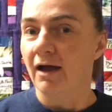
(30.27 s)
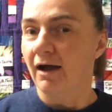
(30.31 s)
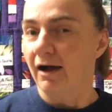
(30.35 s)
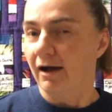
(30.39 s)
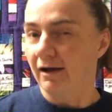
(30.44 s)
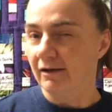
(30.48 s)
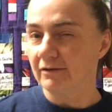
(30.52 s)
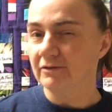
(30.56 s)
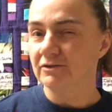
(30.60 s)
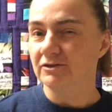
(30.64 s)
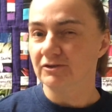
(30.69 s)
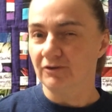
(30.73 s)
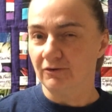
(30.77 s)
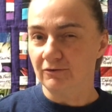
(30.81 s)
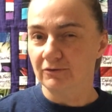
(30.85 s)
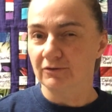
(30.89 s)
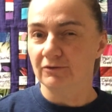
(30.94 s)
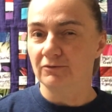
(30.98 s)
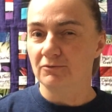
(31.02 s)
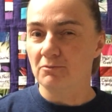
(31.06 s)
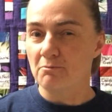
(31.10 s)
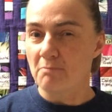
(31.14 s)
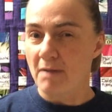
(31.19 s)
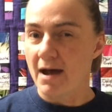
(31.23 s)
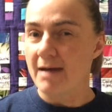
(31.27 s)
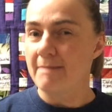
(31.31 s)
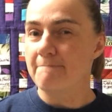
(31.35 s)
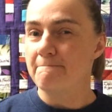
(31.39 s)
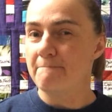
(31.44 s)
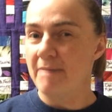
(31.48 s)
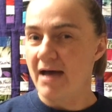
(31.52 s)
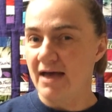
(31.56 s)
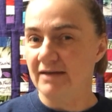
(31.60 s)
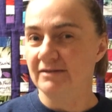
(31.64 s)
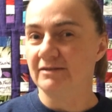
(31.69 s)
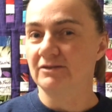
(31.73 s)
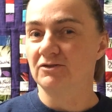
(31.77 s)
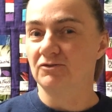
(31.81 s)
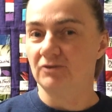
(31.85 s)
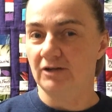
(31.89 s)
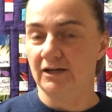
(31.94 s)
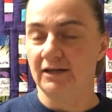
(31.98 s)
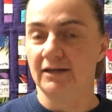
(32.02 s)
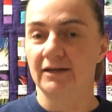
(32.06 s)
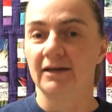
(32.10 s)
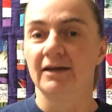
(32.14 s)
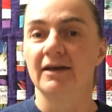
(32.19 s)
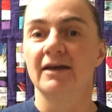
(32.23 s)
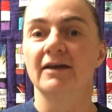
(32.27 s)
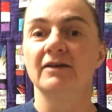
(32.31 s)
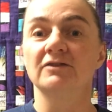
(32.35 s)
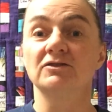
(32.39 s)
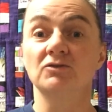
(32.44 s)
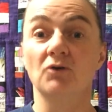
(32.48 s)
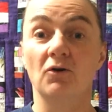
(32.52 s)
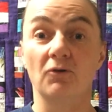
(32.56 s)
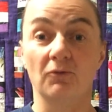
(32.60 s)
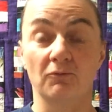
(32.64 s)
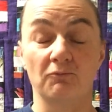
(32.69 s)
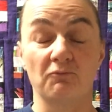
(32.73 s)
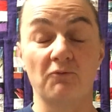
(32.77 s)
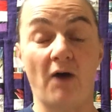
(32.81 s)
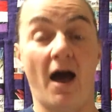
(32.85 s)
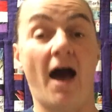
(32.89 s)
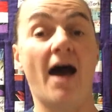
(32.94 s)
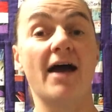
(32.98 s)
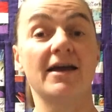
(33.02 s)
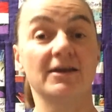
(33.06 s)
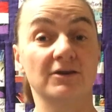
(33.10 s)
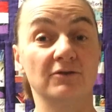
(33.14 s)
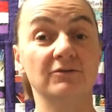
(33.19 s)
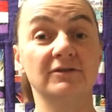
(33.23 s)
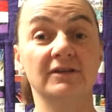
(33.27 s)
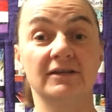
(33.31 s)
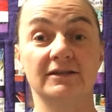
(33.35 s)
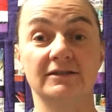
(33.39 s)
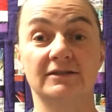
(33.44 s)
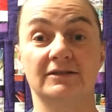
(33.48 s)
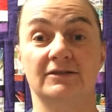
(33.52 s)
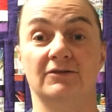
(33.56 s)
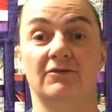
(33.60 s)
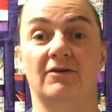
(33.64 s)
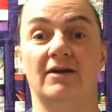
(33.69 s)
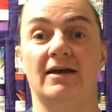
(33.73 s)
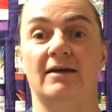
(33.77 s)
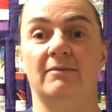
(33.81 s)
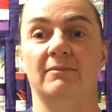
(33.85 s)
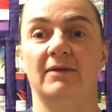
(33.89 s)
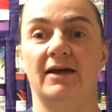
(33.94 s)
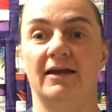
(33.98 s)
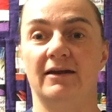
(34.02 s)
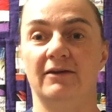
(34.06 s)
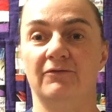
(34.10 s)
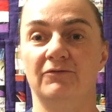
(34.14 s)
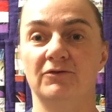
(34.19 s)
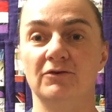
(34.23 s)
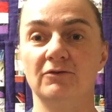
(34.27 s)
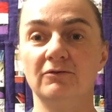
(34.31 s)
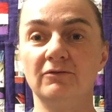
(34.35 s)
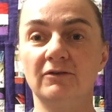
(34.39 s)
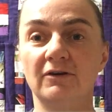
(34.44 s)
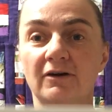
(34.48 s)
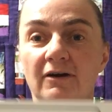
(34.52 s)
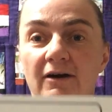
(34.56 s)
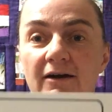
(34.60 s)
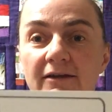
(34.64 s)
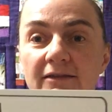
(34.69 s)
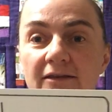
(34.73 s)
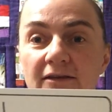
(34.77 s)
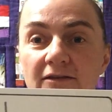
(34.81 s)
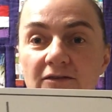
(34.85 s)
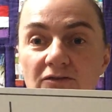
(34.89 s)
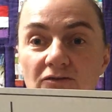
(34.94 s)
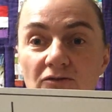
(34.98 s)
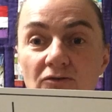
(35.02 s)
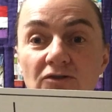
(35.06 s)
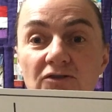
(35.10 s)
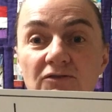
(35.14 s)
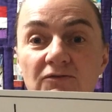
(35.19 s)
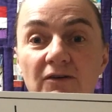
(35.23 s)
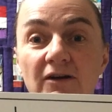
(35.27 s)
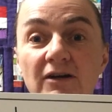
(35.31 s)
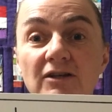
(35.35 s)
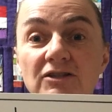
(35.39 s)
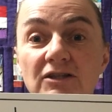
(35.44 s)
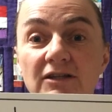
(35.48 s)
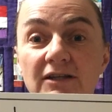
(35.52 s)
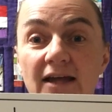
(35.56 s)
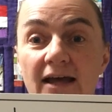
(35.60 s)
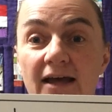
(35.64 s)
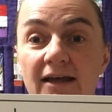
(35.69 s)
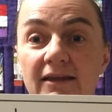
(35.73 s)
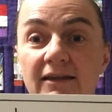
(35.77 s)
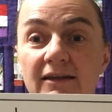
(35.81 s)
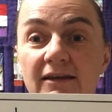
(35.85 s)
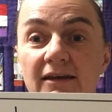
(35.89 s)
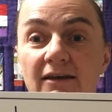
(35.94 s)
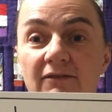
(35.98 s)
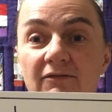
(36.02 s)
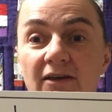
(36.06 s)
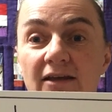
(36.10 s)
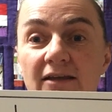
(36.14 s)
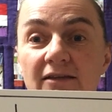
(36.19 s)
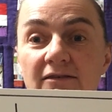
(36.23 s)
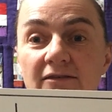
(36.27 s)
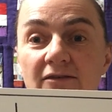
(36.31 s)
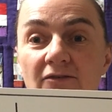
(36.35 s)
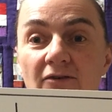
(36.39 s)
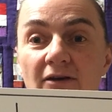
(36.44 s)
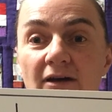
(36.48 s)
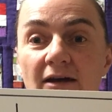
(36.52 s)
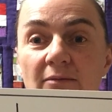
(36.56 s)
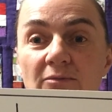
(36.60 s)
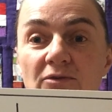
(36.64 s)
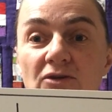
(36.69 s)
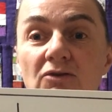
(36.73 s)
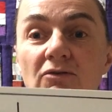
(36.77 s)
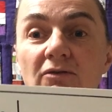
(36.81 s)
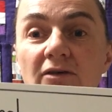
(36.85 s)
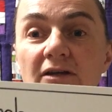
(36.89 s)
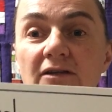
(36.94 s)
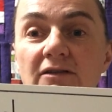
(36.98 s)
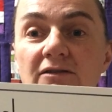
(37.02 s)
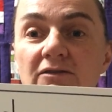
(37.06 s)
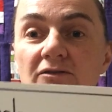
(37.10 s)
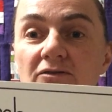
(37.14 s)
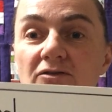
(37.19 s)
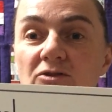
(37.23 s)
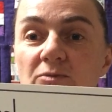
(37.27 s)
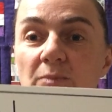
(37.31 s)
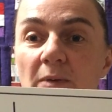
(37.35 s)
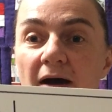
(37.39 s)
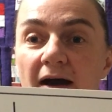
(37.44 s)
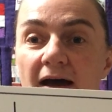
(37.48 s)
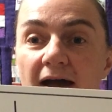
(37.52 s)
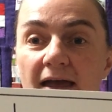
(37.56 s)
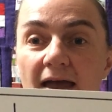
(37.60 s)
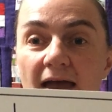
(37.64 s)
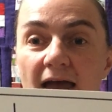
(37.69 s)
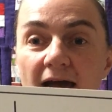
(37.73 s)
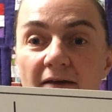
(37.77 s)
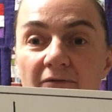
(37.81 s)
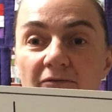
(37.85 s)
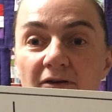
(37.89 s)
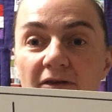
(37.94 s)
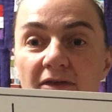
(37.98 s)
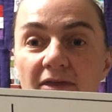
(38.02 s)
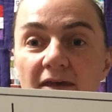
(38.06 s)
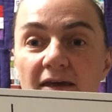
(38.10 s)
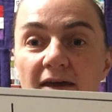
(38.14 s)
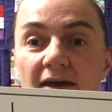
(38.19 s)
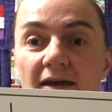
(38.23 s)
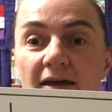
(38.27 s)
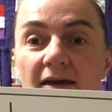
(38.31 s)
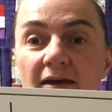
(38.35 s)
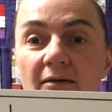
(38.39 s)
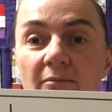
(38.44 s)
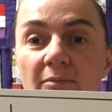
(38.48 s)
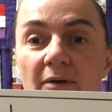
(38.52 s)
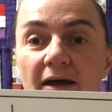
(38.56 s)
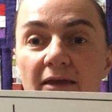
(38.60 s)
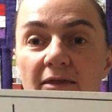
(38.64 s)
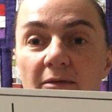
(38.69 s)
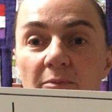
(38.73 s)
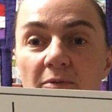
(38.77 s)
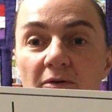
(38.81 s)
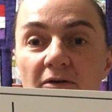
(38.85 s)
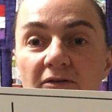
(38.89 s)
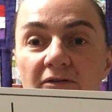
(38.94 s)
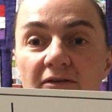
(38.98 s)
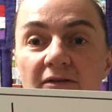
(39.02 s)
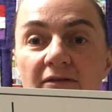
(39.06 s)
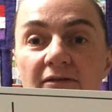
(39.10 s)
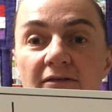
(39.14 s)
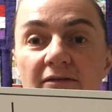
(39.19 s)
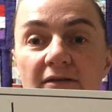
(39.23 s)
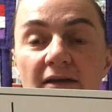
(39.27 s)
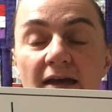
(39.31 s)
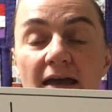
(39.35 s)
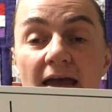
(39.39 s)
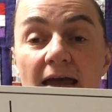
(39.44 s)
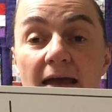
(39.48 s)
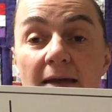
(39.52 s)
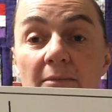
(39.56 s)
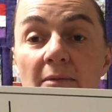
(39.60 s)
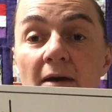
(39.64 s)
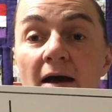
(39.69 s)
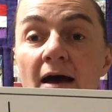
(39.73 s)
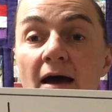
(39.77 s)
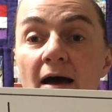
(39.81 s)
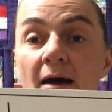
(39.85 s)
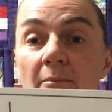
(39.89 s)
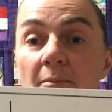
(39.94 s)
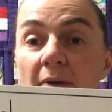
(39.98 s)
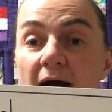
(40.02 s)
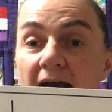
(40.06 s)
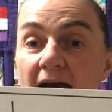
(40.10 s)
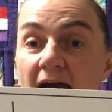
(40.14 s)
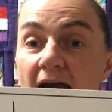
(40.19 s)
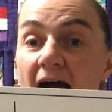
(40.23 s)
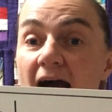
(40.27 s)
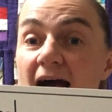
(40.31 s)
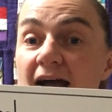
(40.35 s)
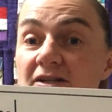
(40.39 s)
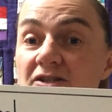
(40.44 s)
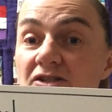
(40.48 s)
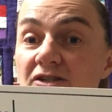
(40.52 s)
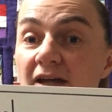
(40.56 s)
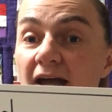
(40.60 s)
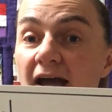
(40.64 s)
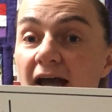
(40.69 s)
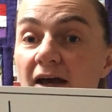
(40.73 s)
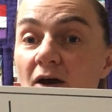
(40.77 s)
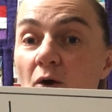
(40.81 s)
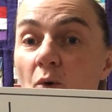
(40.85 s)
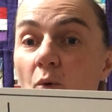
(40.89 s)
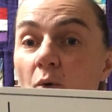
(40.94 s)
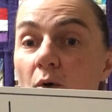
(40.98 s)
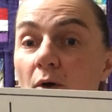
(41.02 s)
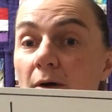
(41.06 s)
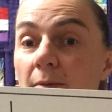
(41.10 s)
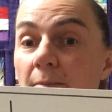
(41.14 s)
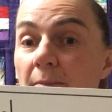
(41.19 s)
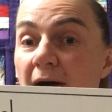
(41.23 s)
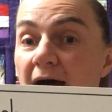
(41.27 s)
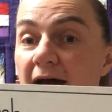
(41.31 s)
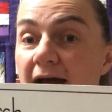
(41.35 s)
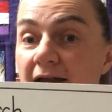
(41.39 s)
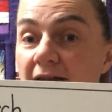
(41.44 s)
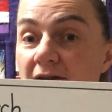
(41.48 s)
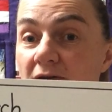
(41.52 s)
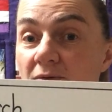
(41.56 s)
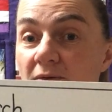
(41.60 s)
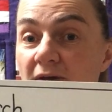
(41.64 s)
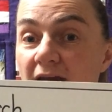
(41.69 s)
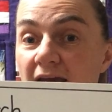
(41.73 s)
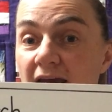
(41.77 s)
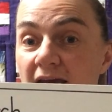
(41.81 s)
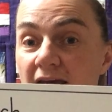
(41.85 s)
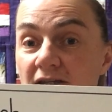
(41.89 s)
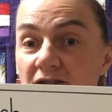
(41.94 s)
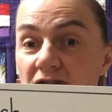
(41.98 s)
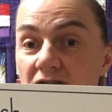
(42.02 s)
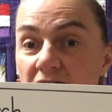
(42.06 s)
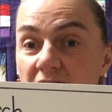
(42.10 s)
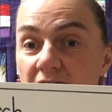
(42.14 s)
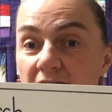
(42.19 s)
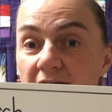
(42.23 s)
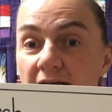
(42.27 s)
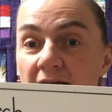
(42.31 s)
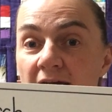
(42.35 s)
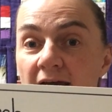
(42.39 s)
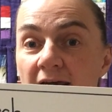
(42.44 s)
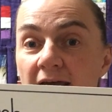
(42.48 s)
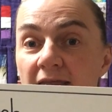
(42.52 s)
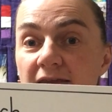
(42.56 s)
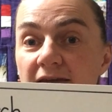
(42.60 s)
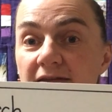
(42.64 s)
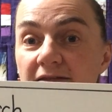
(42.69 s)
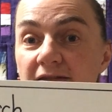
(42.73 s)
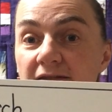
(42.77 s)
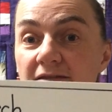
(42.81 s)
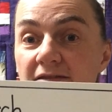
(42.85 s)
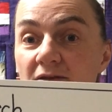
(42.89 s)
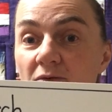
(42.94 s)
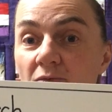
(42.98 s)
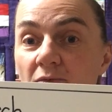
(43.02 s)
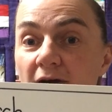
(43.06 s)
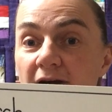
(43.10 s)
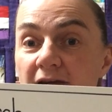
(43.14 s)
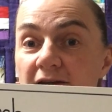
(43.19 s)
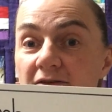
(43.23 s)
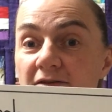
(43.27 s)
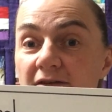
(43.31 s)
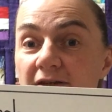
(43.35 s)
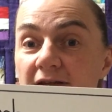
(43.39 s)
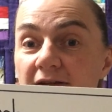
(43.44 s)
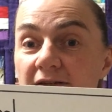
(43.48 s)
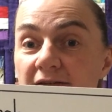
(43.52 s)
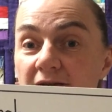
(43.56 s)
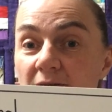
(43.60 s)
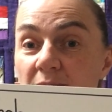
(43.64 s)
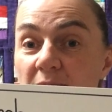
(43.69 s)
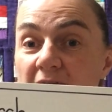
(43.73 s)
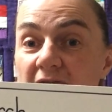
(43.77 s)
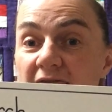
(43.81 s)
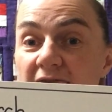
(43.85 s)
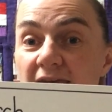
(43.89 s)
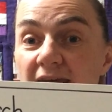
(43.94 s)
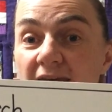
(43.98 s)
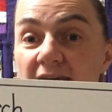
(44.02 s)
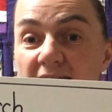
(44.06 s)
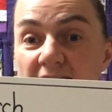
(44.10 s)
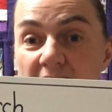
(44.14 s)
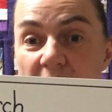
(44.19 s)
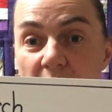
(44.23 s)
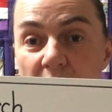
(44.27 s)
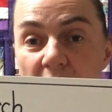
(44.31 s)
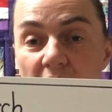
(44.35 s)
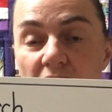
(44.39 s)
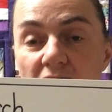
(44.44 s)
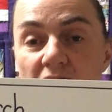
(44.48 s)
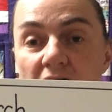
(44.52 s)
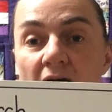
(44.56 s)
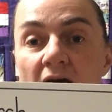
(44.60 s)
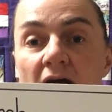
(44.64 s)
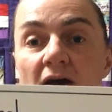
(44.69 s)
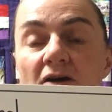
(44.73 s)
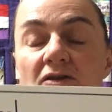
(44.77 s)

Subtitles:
I'll show you my best trick. So I use Instagram. And if you look on the search functionality of Instagram, you can search by everything, by the person's name, by hashtag, or by location. This is the one you need to be thinking about.